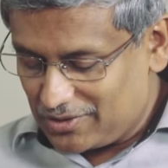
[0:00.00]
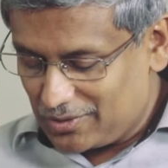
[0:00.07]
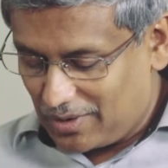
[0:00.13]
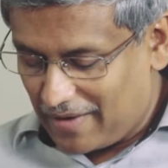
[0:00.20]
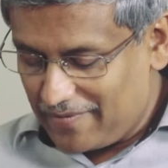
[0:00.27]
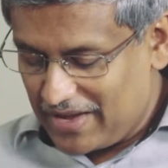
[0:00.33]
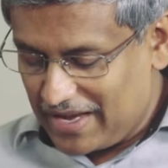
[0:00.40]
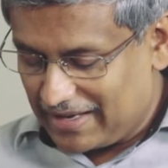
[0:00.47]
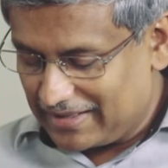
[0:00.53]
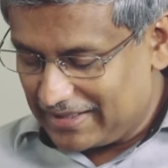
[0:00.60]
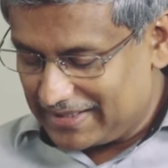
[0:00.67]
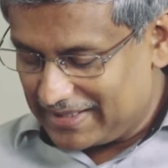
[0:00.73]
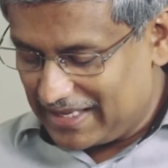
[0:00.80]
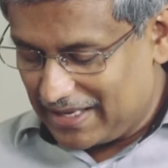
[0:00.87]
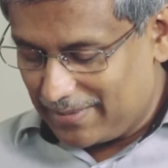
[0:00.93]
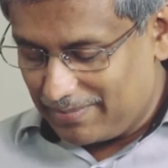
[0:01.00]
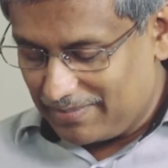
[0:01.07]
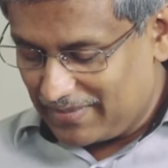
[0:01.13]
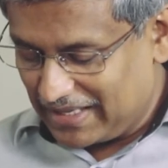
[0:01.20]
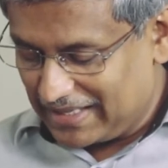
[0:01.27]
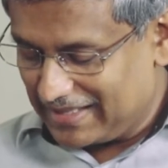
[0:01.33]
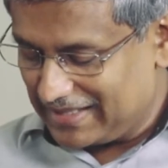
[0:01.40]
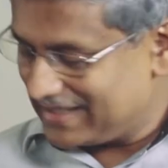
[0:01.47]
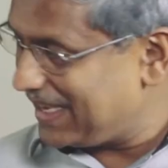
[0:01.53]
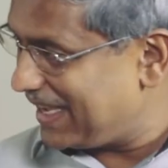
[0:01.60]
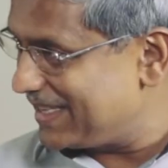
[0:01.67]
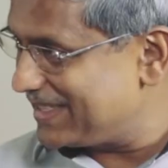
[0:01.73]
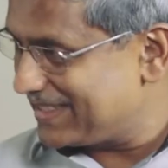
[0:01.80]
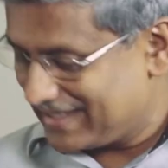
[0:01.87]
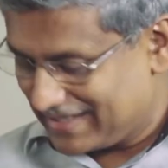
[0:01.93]
to Ravi and his team in this
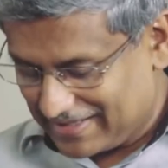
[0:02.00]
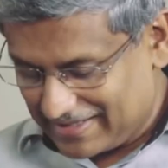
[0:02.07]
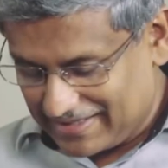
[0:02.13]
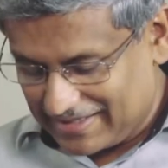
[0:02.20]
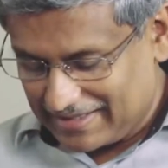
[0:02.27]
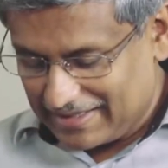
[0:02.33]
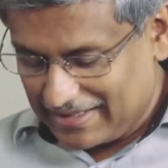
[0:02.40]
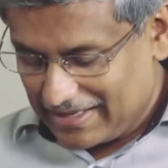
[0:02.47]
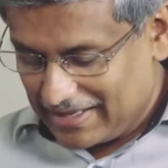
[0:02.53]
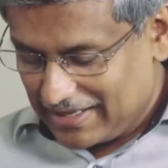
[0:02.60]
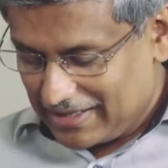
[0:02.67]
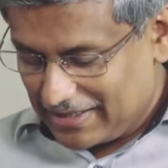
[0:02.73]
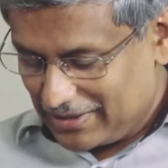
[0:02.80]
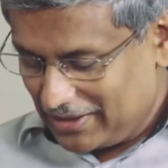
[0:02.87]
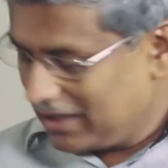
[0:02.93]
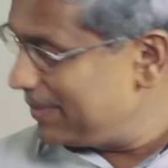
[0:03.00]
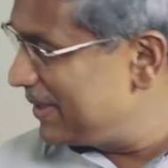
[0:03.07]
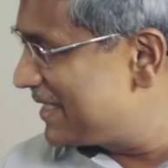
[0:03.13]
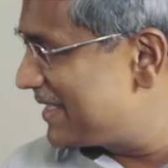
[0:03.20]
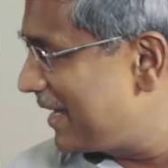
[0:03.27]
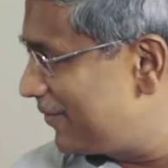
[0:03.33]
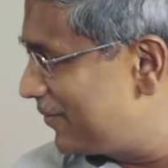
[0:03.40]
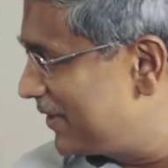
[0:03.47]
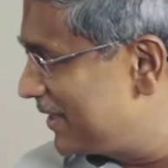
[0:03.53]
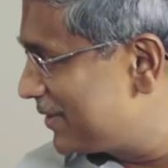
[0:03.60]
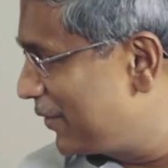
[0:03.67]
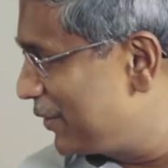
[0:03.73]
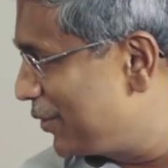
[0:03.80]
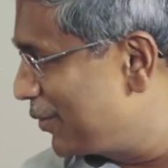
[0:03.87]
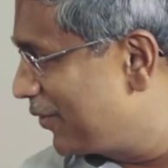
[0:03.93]
case? So let me start first
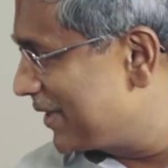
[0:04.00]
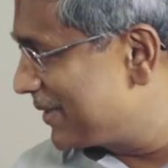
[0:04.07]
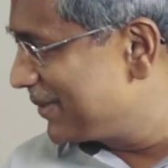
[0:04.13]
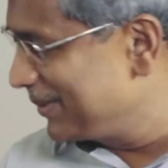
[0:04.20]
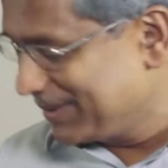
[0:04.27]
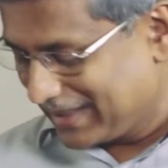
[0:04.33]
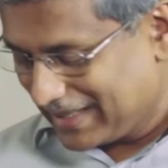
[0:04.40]
with you, Vasu.